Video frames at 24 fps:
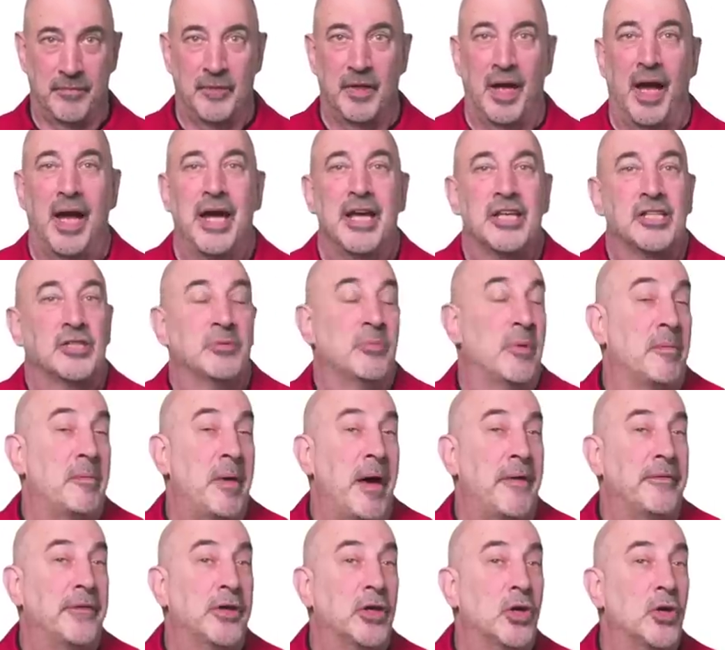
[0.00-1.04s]
I asked him
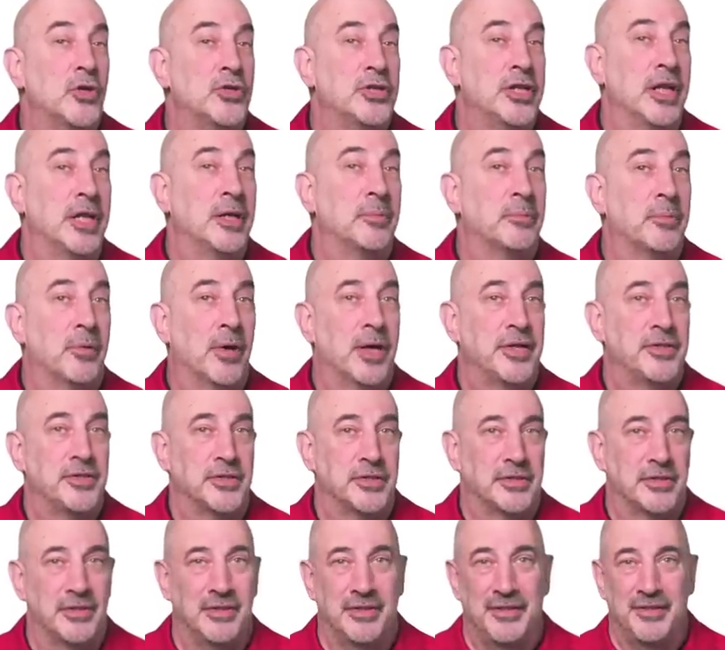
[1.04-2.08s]
about negotiating
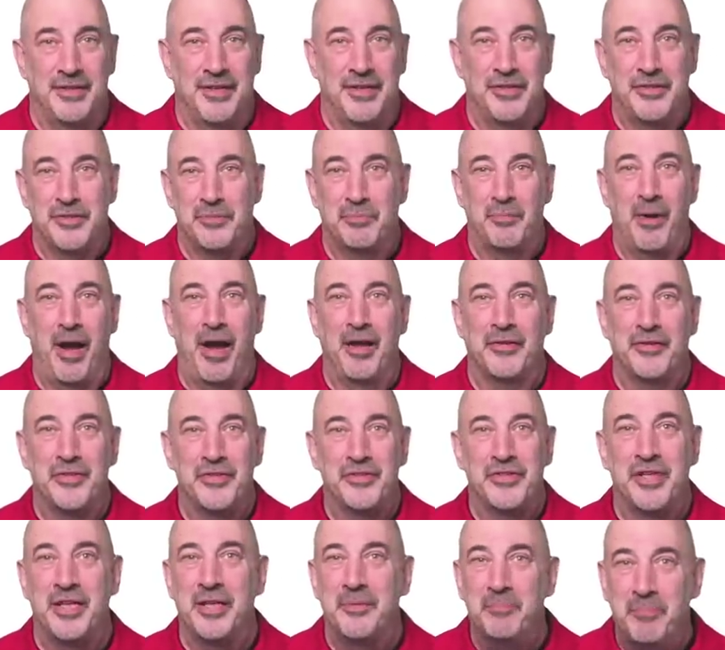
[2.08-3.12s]
prices, and he smiled and
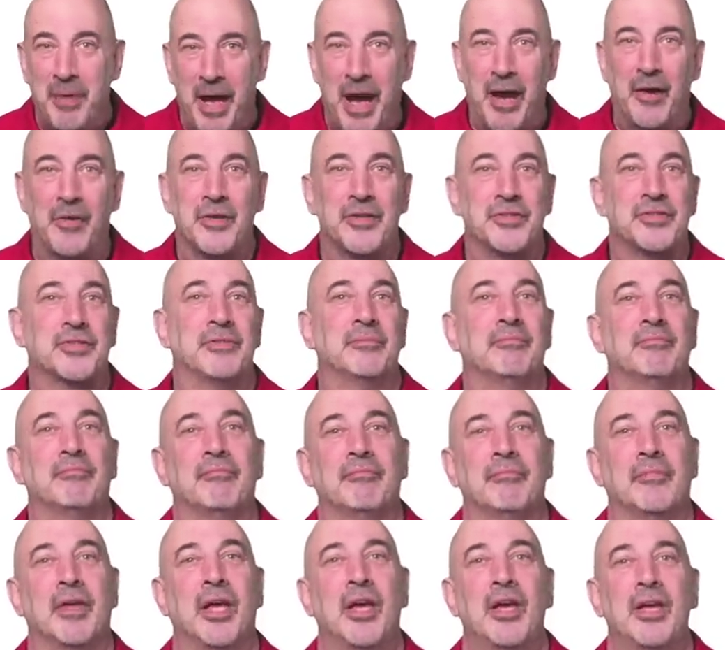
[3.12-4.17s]
said, in Paris,
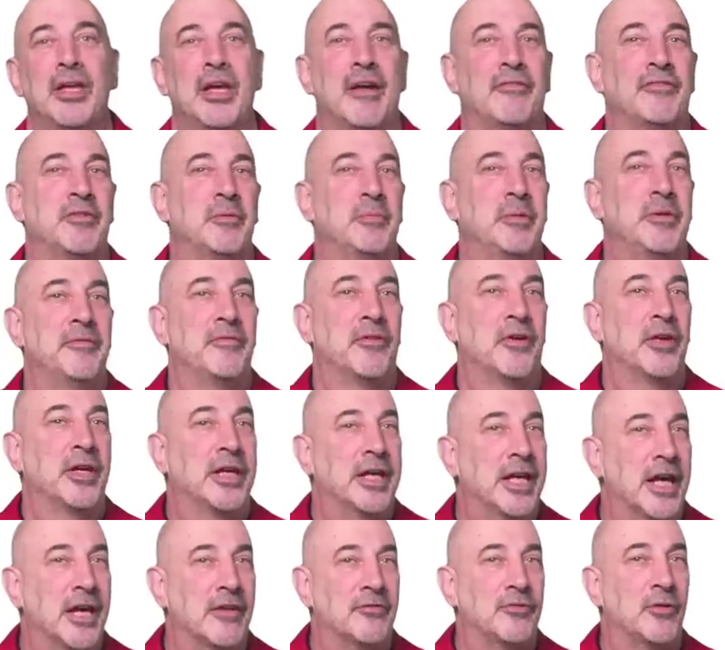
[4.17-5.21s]
you have to be very
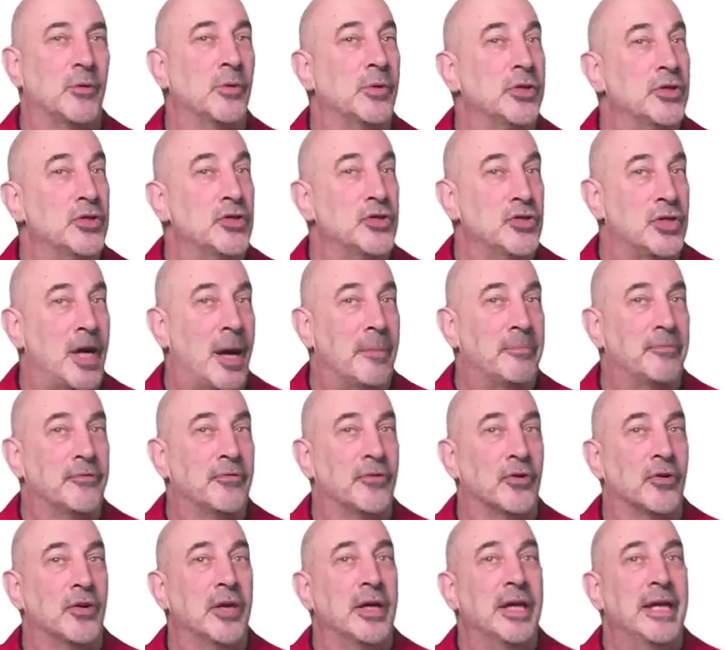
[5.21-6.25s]
careful when you shop
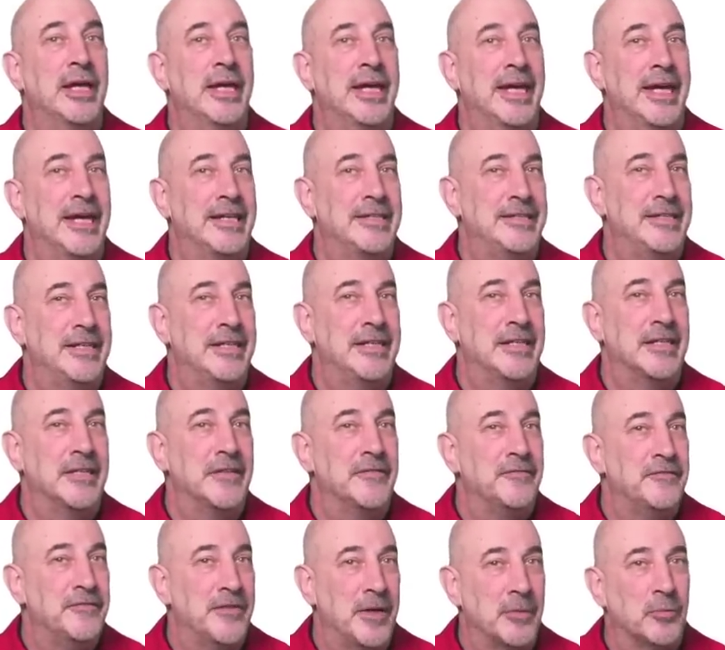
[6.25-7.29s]
for antique
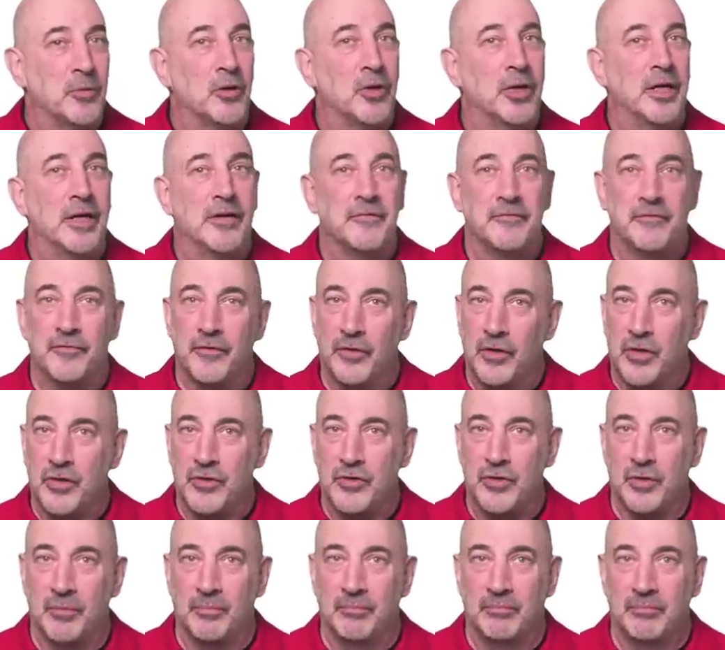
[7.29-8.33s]
ephemera and
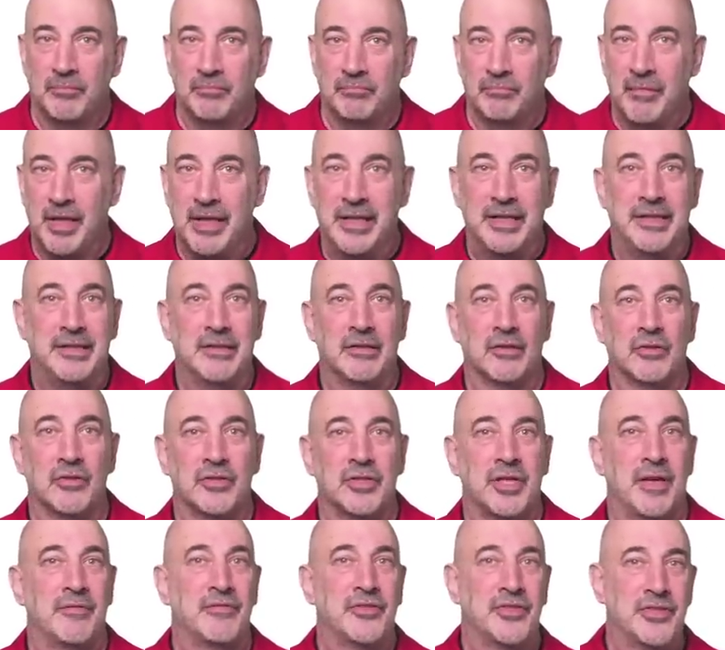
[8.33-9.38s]
furniture. Many dealers
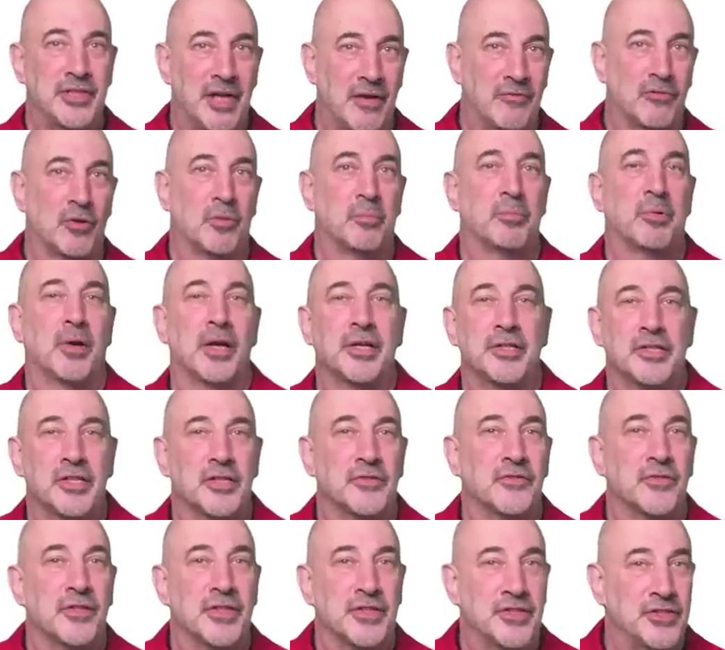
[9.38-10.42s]
have several prices
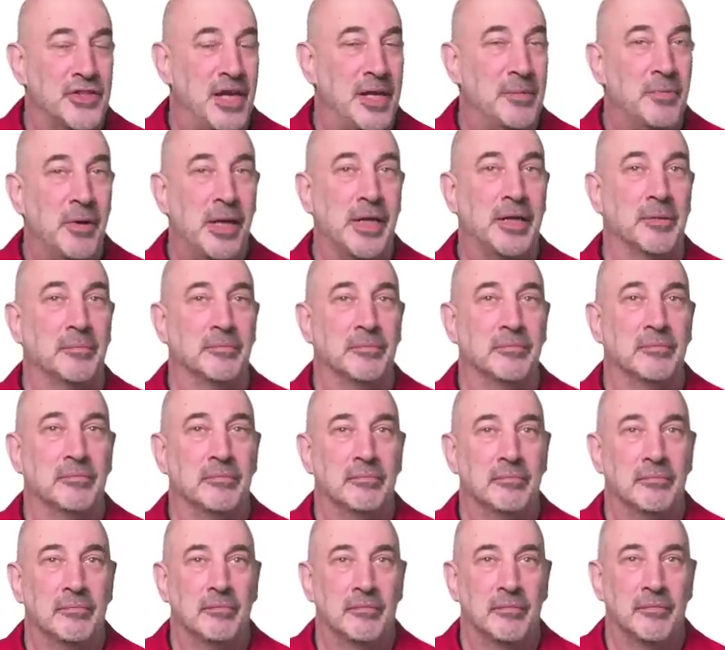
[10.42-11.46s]
for the same item.
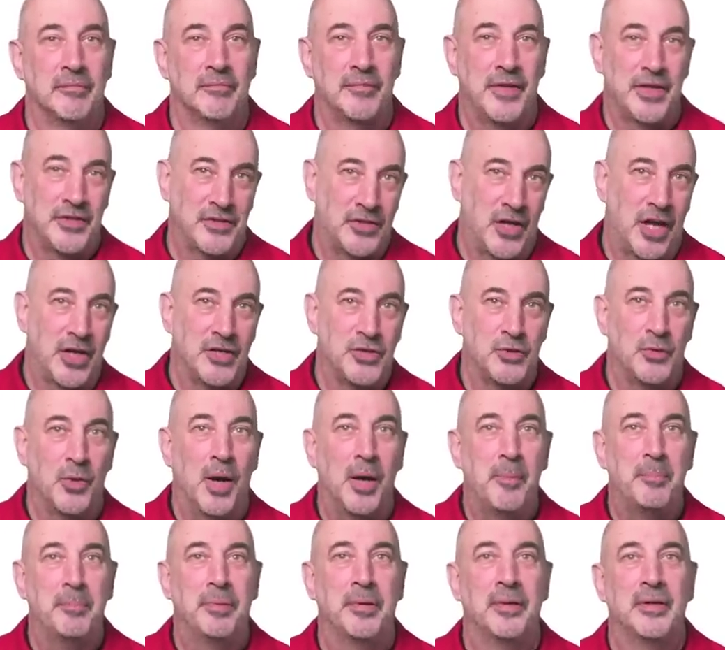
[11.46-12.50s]
They size you
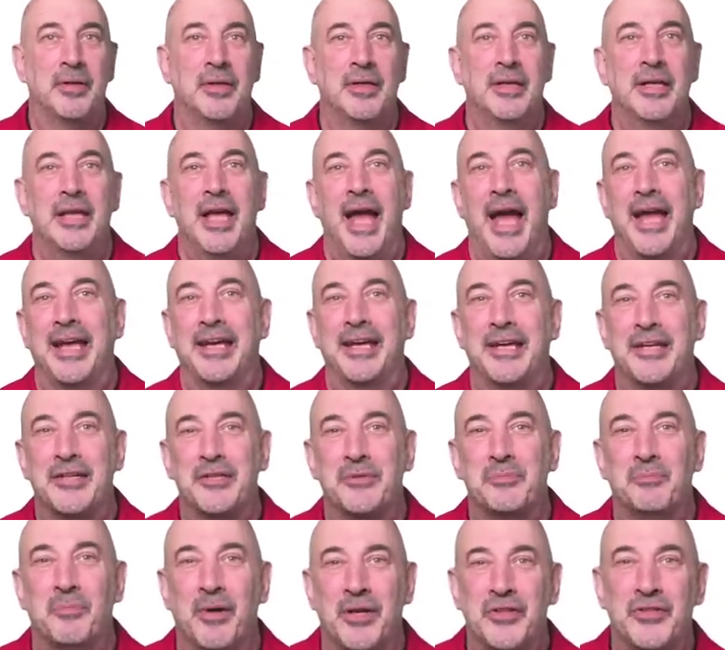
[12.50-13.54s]
up and get
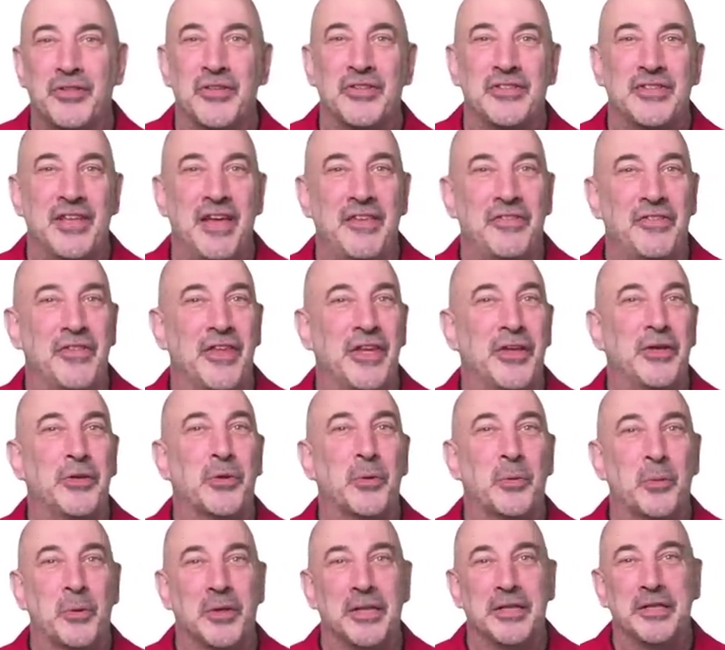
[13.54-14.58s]
as much as they think you're
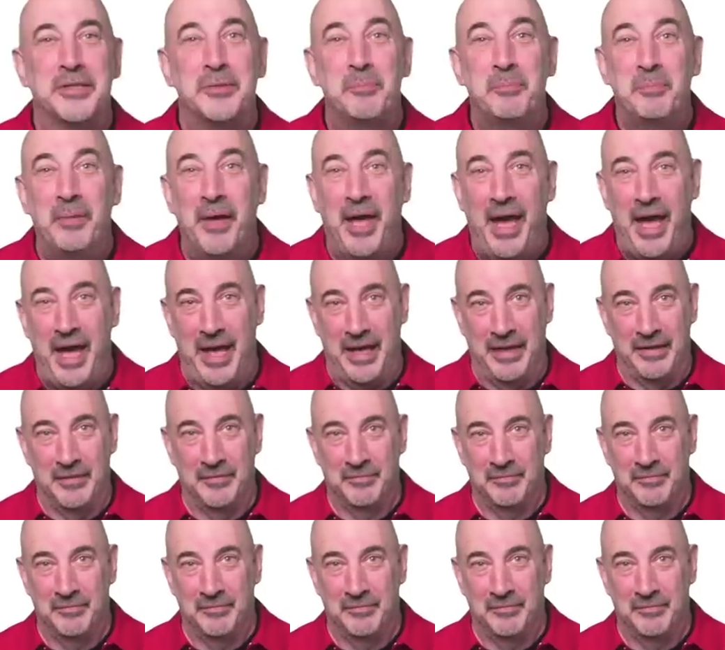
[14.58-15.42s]
willing to pay.